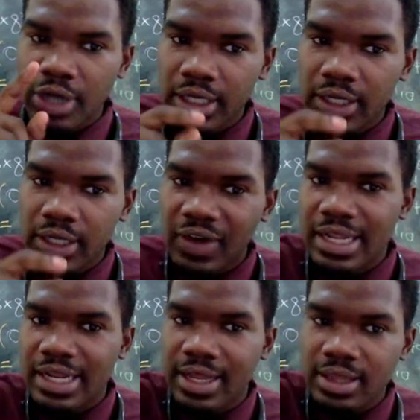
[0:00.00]
find the
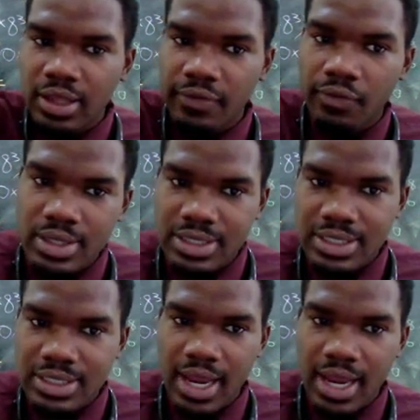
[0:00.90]
length of one
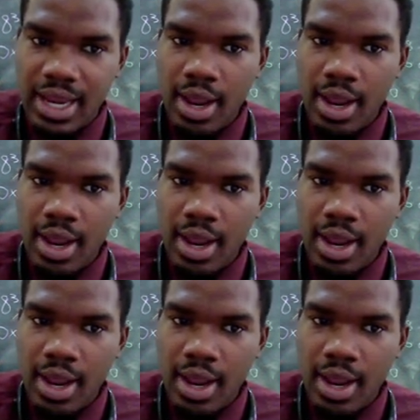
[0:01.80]
side,